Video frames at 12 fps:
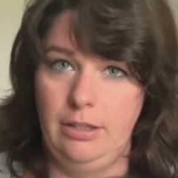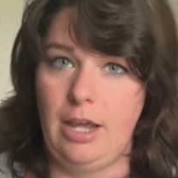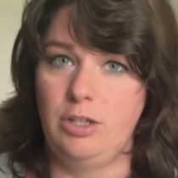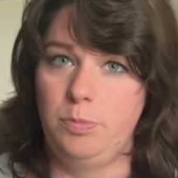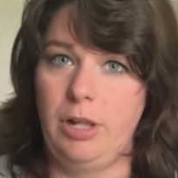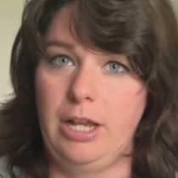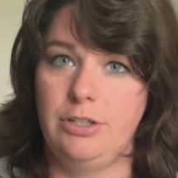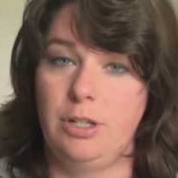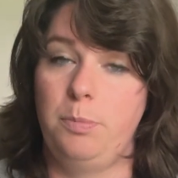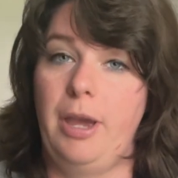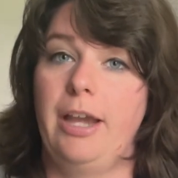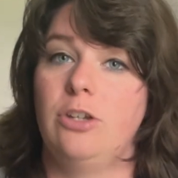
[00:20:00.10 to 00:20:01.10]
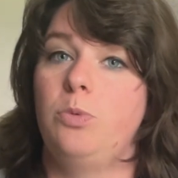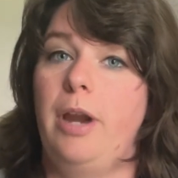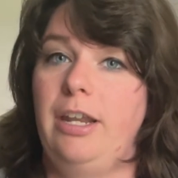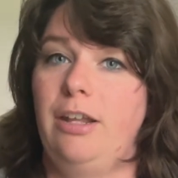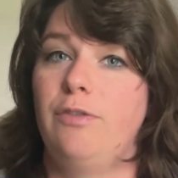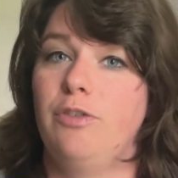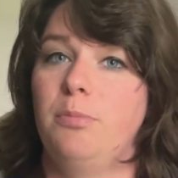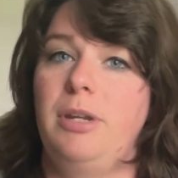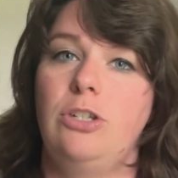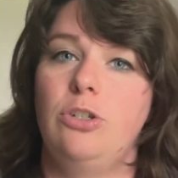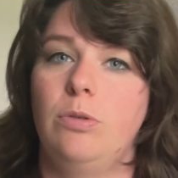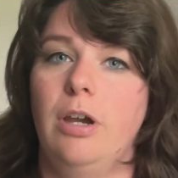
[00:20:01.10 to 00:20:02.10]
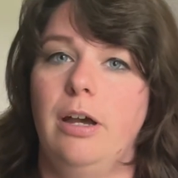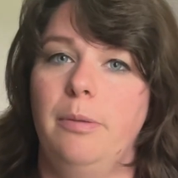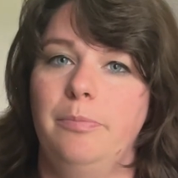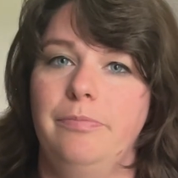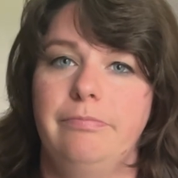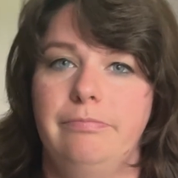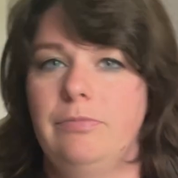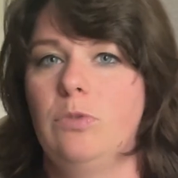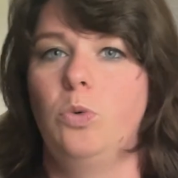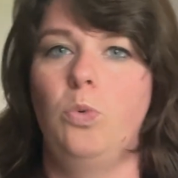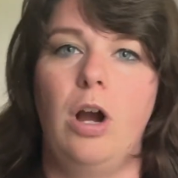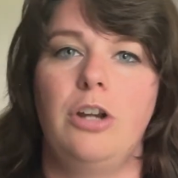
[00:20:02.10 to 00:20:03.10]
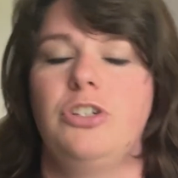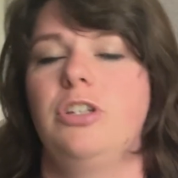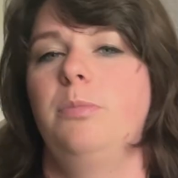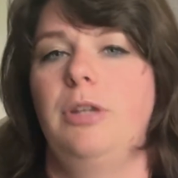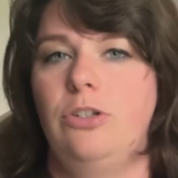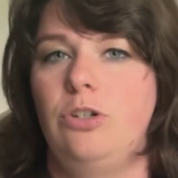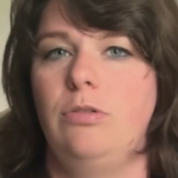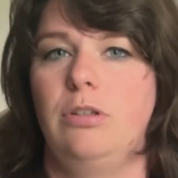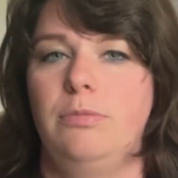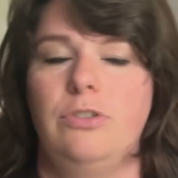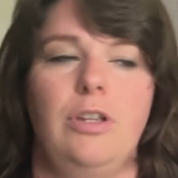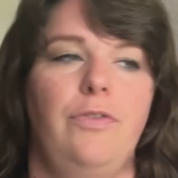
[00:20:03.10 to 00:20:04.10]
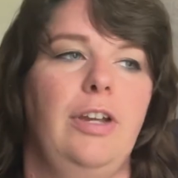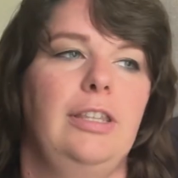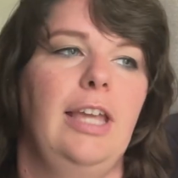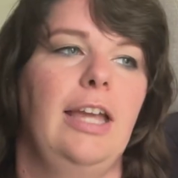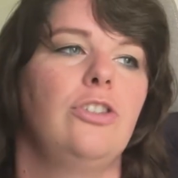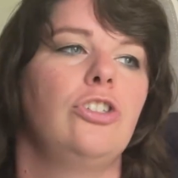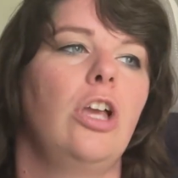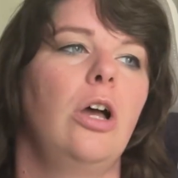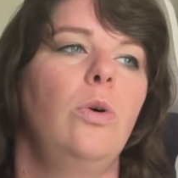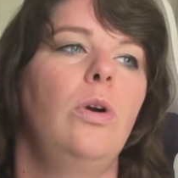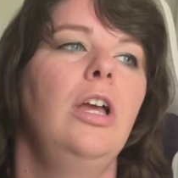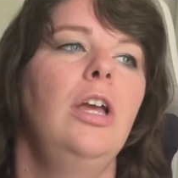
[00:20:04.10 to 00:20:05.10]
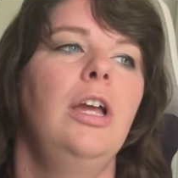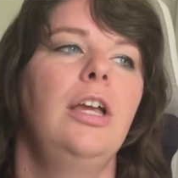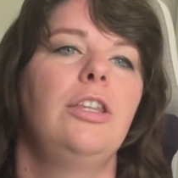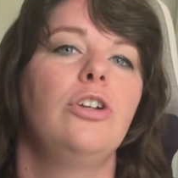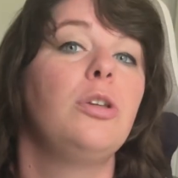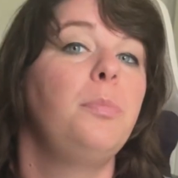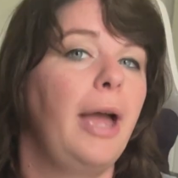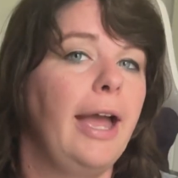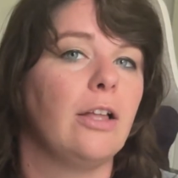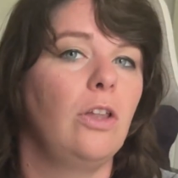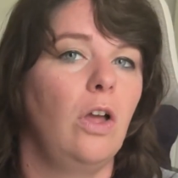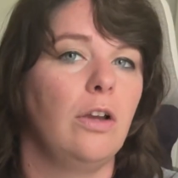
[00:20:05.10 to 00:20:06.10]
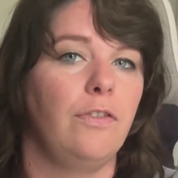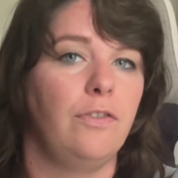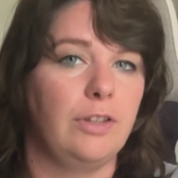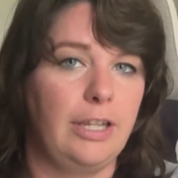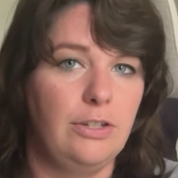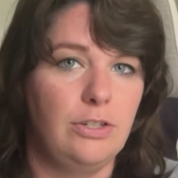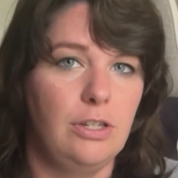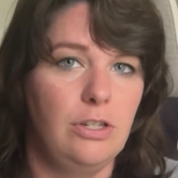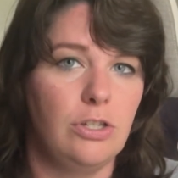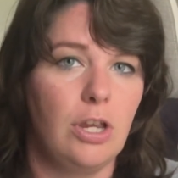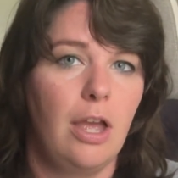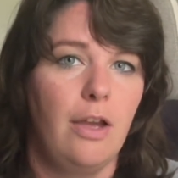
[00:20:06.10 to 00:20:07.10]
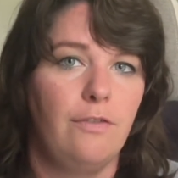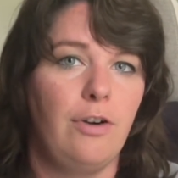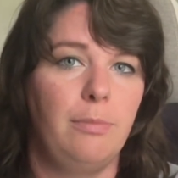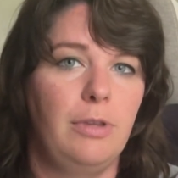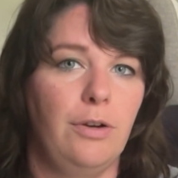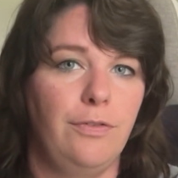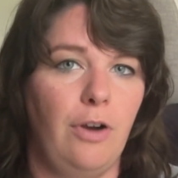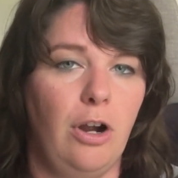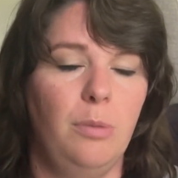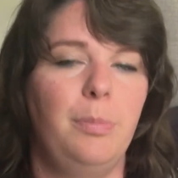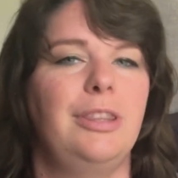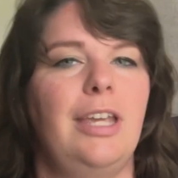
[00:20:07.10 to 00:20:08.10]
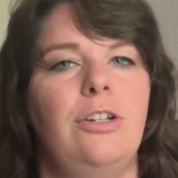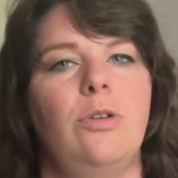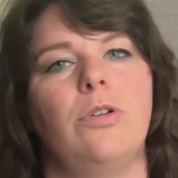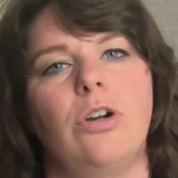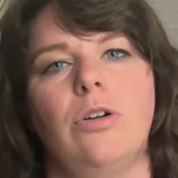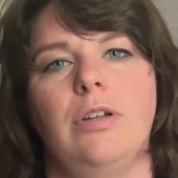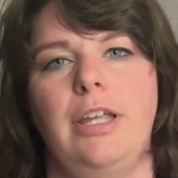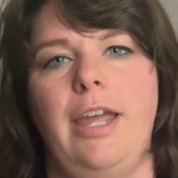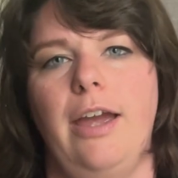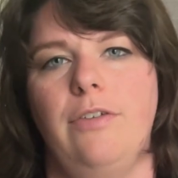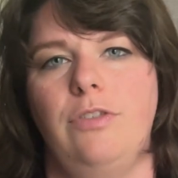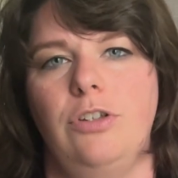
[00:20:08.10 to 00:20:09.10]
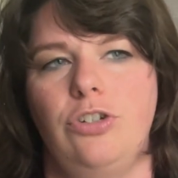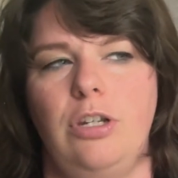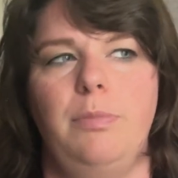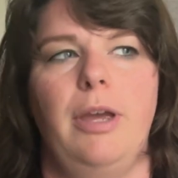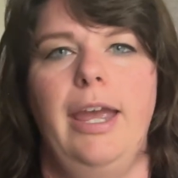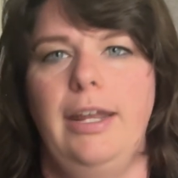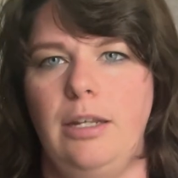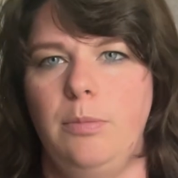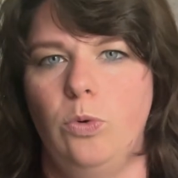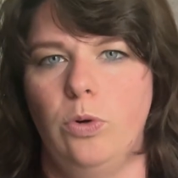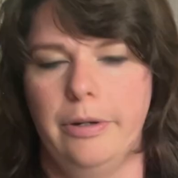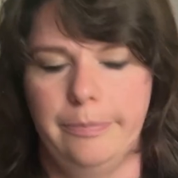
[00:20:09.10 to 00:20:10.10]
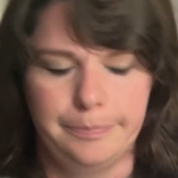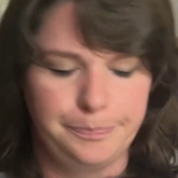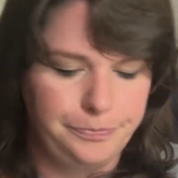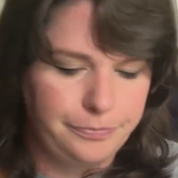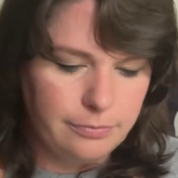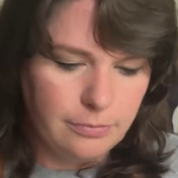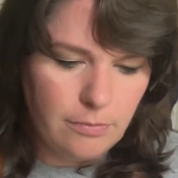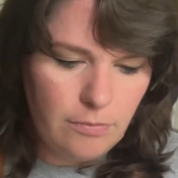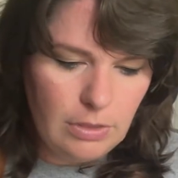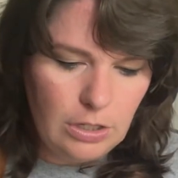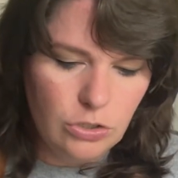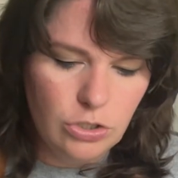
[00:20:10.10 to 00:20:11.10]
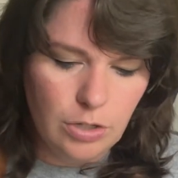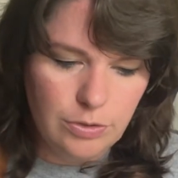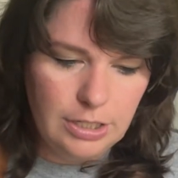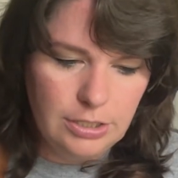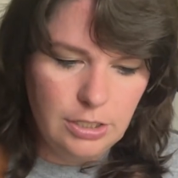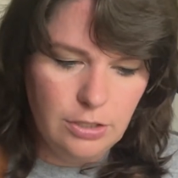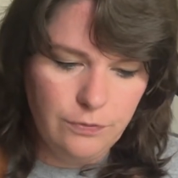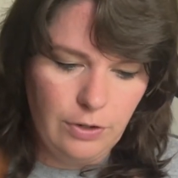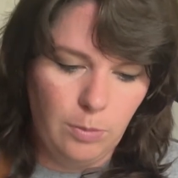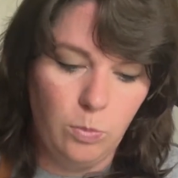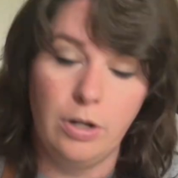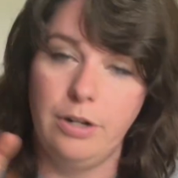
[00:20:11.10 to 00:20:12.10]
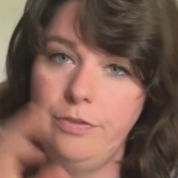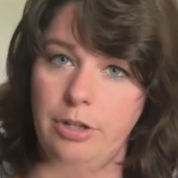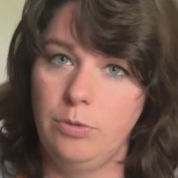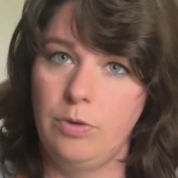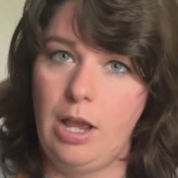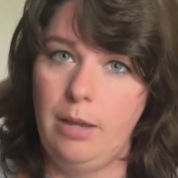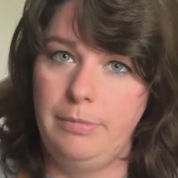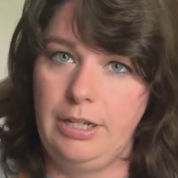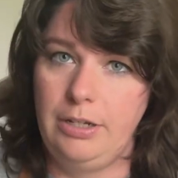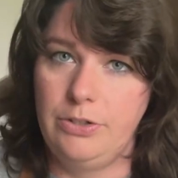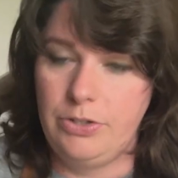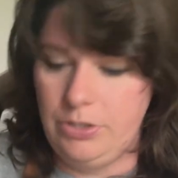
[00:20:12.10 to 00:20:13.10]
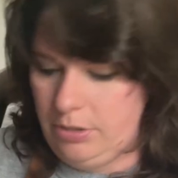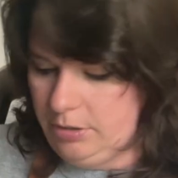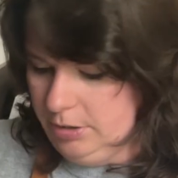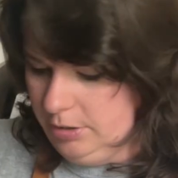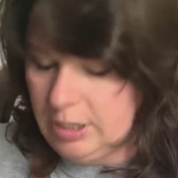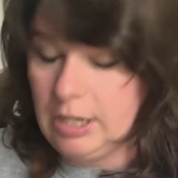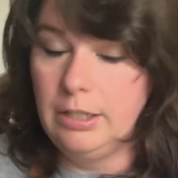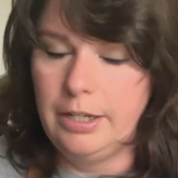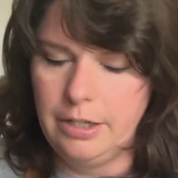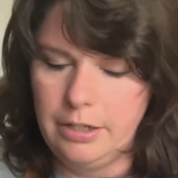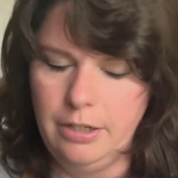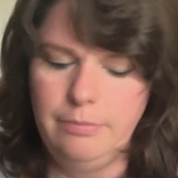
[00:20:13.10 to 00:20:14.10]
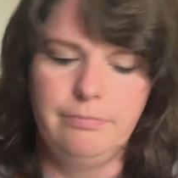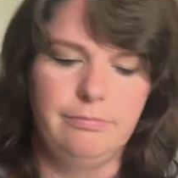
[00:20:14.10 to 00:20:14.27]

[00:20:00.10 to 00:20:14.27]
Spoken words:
nice plastic bags, waiting for me to come wash them and do them, stuff like that. So there's a backlog of fleeces from their farm, but they don't currently have the sheep anymore. So this is from one of their Romneys, Kalinka.